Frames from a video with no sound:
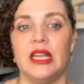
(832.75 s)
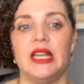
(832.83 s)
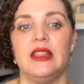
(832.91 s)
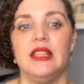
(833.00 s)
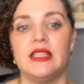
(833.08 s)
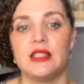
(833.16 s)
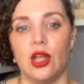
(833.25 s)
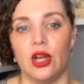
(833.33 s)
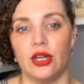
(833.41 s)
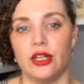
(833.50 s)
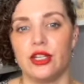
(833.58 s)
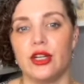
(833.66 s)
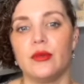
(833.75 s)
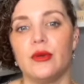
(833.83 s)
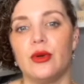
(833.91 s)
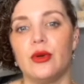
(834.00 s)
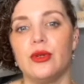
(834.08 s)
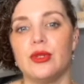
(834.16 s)
these longer term
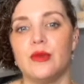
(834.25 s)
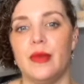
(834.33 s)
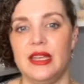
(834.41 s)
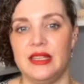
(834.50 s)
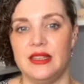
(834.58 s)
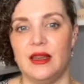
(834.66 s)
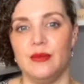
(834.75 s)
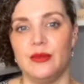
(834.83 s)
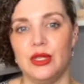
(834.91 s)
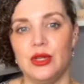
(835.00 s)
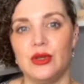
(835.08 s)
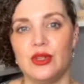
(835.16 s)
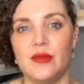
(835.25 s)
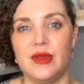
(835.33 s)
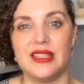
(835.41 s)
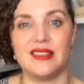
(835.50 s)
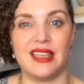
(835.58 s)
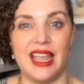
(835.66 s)
goals might tempt you to
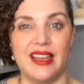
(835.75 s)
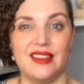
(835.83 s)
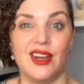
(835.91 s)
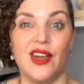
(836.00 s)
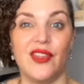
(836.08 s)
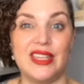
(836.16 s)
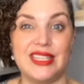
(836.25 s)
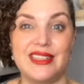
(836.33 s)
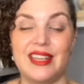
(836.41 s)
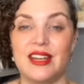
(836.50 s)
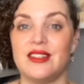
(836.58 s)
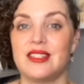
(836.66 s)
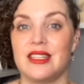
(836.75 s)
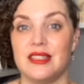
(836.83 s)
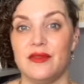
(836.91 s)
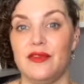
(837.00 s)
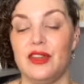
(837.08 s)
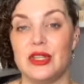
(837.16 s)
be scant on the details because
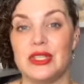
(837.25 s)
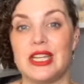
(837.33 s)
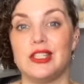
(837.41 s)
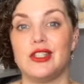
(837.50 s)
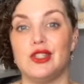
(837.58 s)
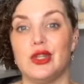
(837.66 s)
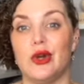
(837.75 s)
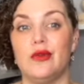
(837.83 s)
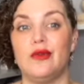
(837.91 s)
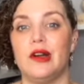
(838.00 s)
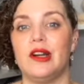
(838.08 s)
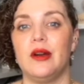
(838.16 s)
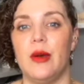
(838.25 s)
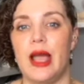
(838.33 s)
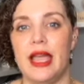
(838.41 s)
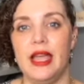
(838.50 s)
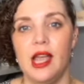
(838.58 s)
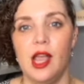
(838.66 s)
it feels like it's so far
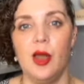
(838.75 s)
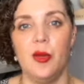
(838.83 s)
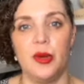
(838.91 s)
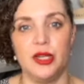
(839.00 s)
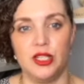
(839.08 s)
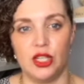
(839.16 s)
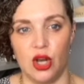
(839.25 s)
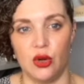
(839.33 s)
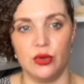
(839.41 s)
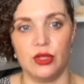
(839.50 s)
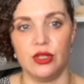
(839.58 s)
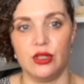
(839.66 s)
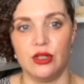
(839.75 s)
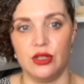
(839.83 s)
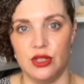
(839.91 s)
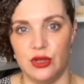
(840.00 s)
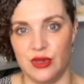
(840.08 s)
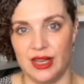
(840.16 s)
away, but don't
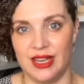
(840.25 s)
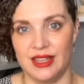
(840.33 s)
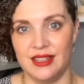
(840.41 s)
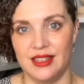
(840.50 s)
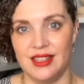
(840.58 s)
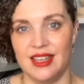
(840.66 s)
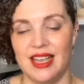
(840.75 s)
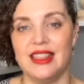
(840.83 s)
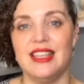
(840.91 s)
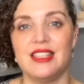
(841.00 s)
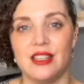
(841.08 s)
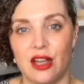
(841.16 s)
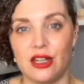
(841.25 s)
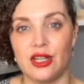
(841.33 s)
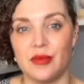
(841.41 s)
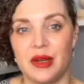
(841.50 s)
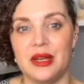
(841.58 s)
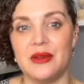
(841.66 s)
do that. These long
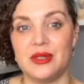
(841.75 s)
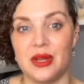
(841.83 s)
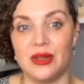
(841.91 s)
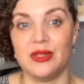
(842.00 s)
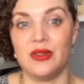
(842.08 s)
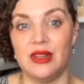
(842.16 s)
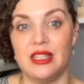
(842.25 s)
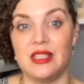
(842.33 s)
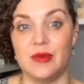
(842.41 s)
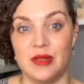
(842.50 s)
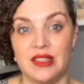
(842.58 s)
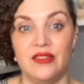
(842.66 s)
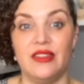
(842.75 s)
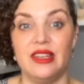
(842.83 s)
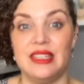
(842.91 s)
term money goals also need specific